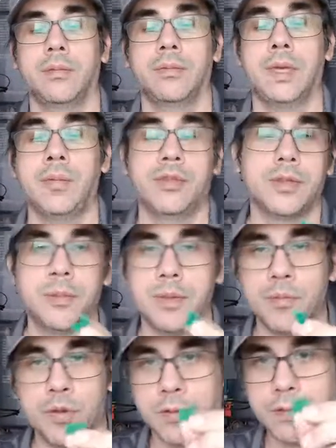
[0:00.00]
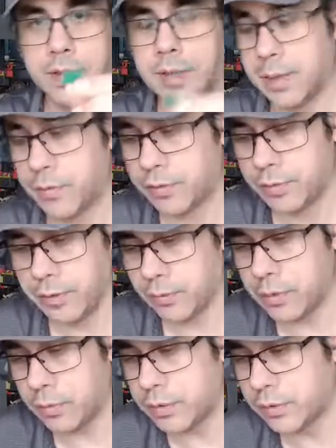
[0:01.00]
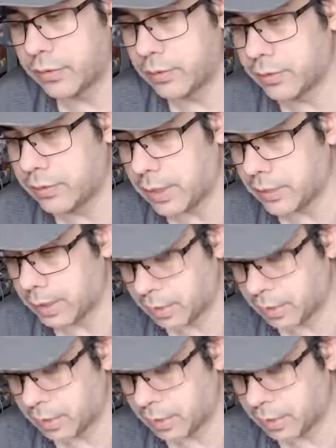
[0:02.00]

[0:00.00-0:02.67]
Maybe something more for the chemistry thing. We'll see how